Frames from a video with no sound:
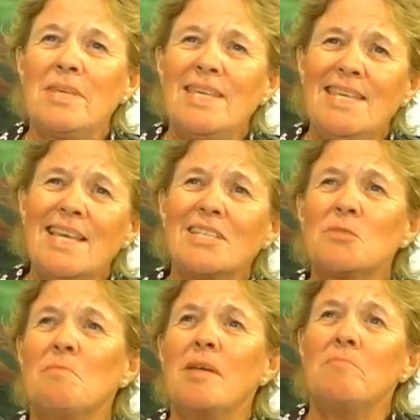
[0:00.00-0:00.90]
yes,
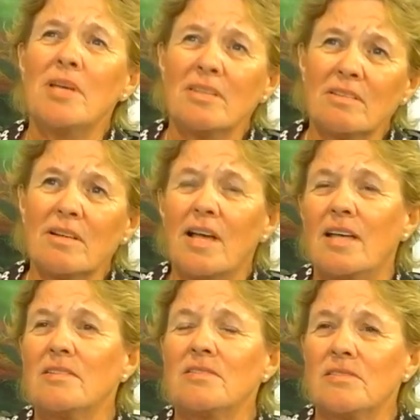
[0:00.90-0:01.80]
my mother, I
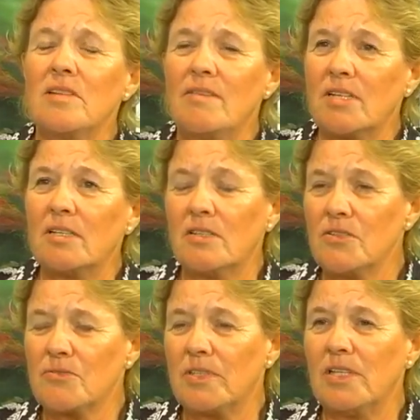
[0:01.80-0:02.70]
still have a
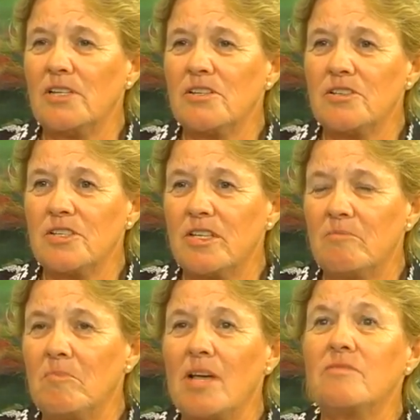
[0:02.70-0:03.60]
close relationship.
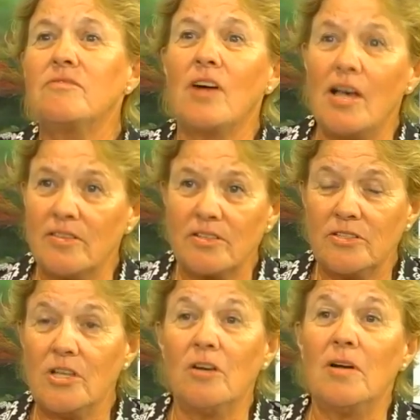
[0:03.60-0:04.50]
My father,
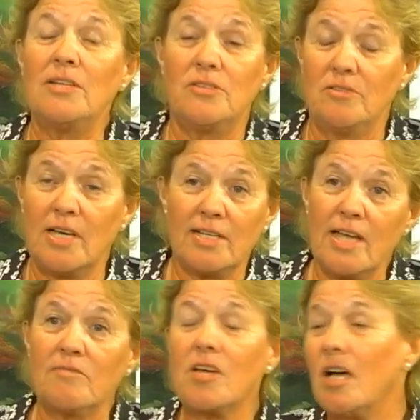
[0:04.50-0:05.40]
no, I do not
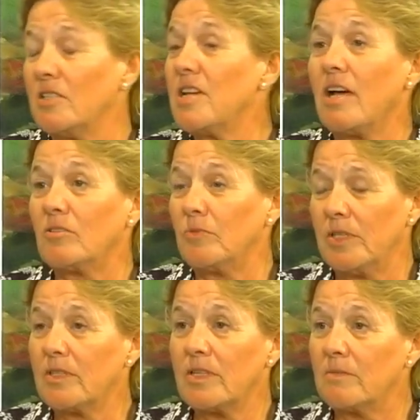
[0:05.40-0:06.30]
have contact
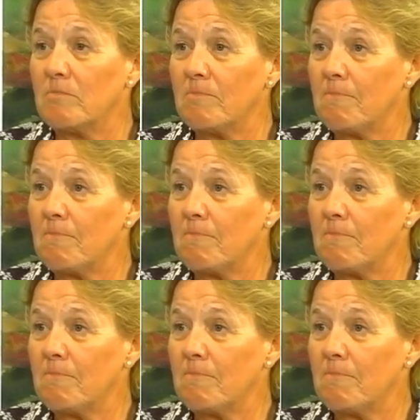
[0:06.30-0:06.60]
with him.